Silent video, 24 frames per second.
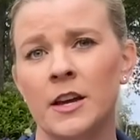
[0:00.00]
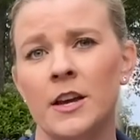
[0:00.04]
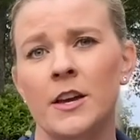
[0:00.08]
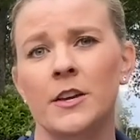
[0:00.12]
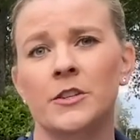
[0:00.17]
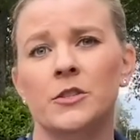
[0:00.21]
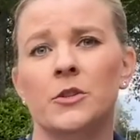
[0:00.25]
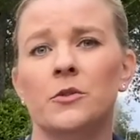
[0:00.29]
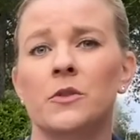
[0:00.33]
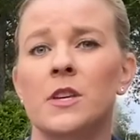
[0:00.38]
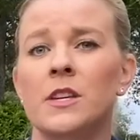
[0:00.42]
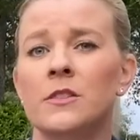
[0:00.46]

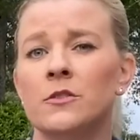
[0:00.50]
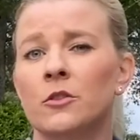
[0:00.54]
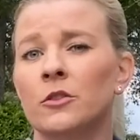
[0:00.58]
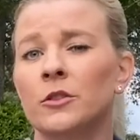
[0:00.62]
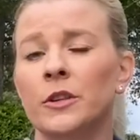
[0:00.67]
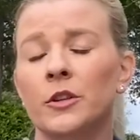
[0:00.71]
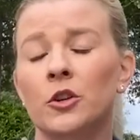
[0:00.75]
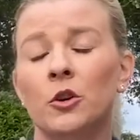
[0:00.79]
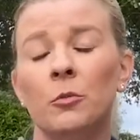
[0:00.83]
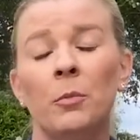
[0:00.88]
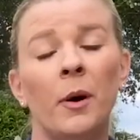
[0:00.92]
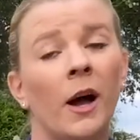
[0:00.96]
So these are
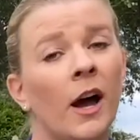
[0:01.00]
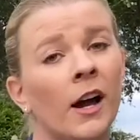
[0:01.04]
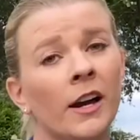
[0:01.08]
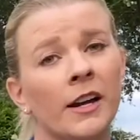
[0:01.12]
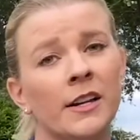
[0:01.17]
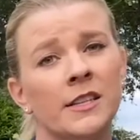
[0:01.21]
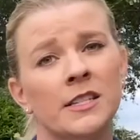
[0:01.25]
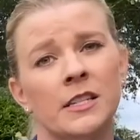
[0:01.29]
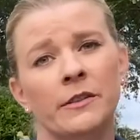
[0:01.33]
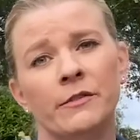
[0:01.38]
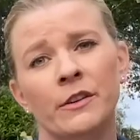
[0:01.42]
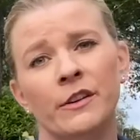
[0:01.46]
little
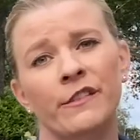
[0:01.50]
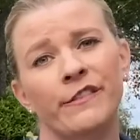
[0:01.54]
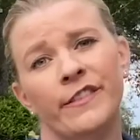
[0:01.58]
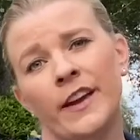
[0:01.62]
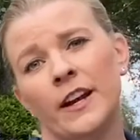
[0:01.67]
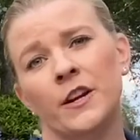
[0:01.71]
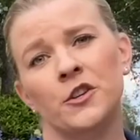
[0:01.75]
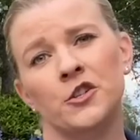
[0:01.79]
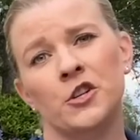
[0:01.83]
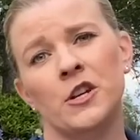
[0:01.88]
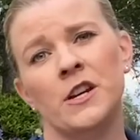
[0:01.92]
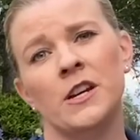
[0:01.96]
pockets of
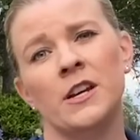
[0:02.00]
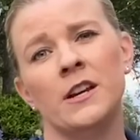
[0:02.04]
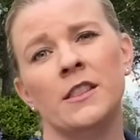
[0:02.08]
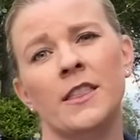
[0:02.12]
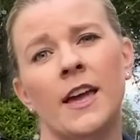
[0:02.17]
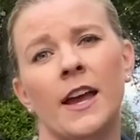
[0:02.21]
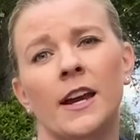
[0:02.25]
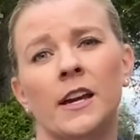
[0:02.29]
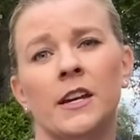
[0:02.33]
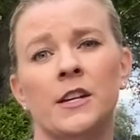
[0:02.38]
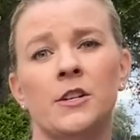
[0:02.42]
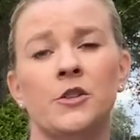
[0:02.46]
infection
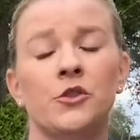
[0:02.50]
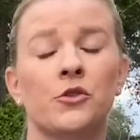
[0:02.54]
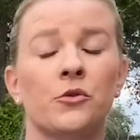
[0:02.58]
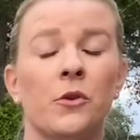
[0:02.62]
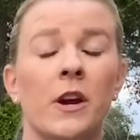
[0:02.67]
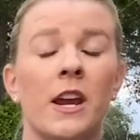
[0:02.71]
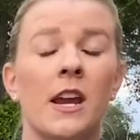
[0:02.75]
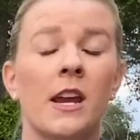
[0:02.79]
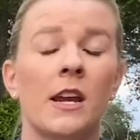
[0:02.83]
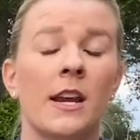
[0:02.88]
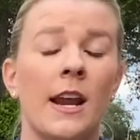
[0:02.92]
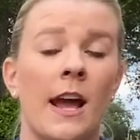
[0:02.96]
that can
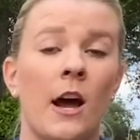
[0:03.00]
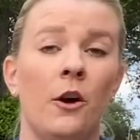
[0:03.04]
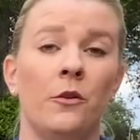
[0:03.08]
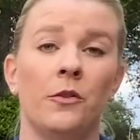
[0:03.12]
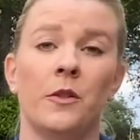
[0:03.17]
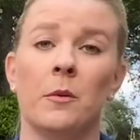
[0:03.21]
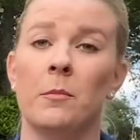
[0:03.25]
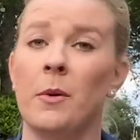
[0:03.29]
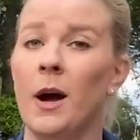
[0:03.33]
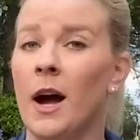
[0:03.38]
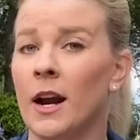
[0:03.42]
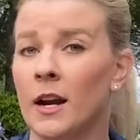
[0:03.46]
drain out the
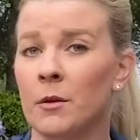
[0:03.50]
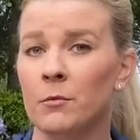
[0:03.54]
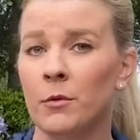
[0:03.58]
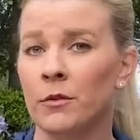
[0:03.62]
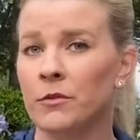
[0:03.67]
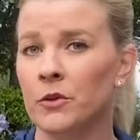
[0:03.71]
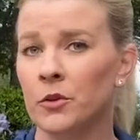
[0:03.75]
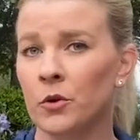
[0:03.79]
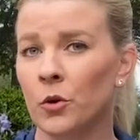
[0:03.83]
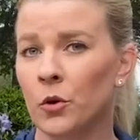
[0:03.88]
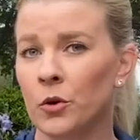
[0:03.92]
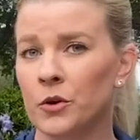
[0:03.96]
bottom of
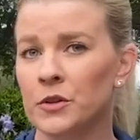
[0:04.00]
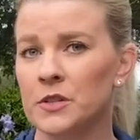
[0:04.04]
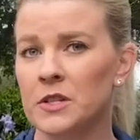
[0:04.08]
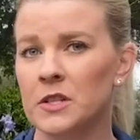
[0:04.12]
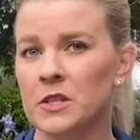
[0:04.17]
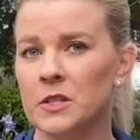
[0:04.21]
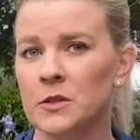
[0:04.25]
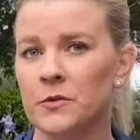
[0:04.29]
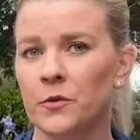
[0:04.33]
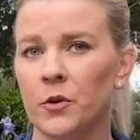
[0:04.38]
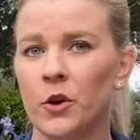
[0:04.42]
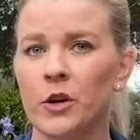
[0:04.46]
your
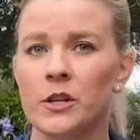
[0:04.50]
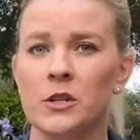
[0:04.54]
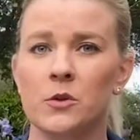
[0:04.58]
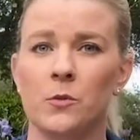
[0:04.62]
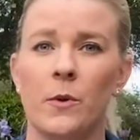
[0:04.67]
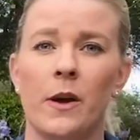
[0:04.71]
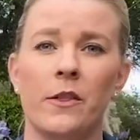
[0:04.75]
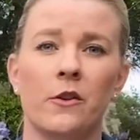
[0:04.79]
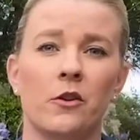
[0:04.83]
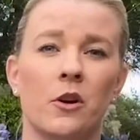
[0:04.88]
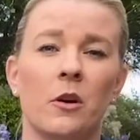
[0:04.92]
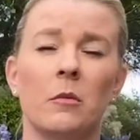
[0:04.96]
horse's foot,
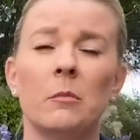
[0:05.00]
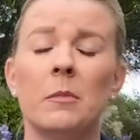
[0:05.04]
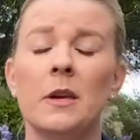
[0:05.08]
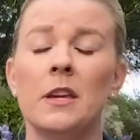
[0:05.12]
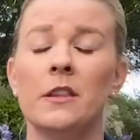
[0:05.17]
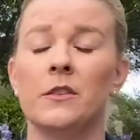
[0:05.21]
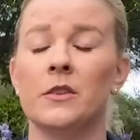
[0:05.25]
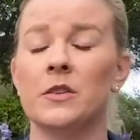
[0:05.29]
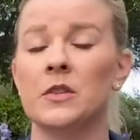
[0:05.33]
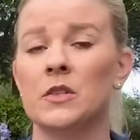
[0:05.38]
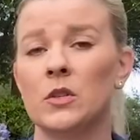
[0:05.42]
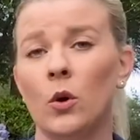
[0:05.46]
whether it be
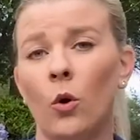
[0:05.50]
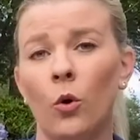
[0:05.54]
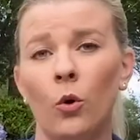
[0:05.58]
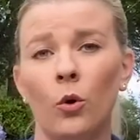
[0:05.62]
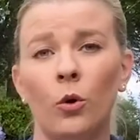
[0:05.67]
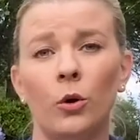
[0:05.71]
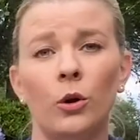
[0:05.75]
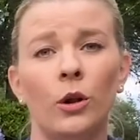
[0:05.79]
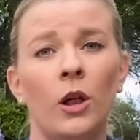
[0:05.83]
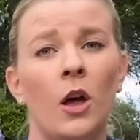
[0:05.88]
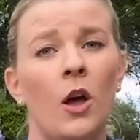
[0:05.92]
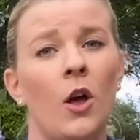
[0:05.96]
the
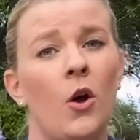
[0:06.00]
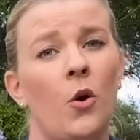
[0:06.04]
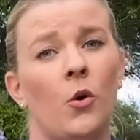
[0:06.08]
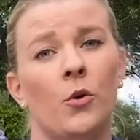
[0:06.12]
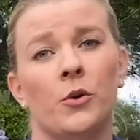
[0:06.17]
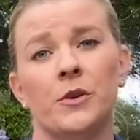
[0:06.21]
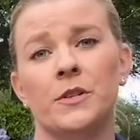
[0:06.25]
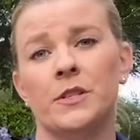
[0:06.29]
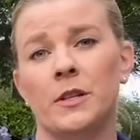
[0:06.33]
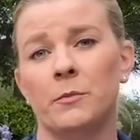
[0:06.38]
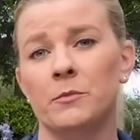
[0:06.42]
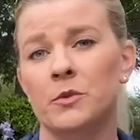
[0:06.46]
sole or
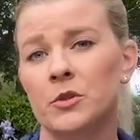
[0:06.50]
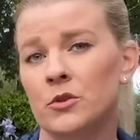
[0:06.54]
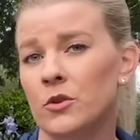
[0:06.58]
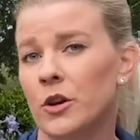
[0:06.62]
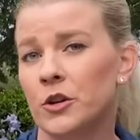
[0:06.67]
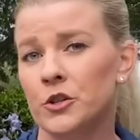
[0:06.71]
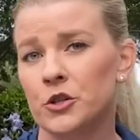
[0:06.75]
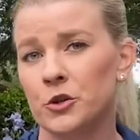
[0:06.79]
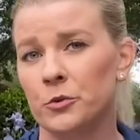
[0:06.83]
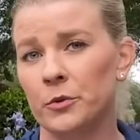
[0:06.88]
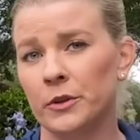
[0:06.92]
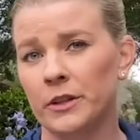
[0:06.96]
some
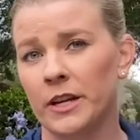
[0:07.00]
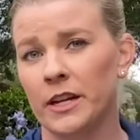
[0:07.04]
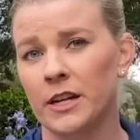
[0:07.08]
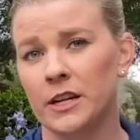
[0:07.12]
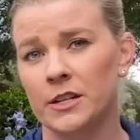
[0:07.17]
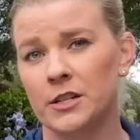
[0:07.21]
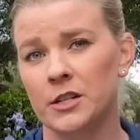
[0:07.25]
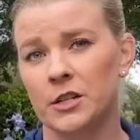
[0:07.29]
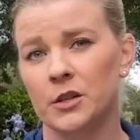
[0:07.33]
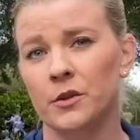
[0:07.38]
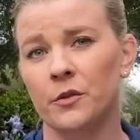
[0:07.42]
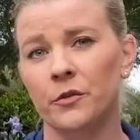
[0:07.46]
structure related
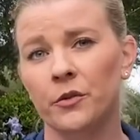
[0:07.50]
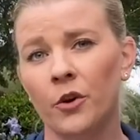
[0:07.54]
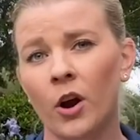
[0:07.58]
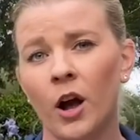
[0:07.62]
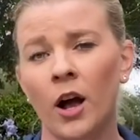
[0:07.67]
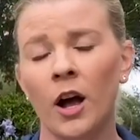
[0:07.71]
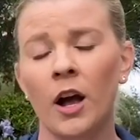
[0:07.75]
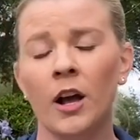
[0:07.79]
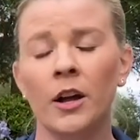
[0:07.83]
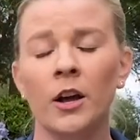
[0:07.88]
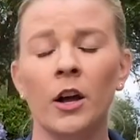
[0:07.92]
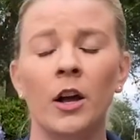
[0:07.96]
to the
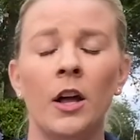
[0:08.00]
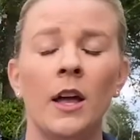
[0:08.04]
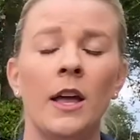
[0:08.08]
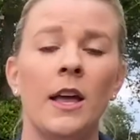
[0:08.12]
frog.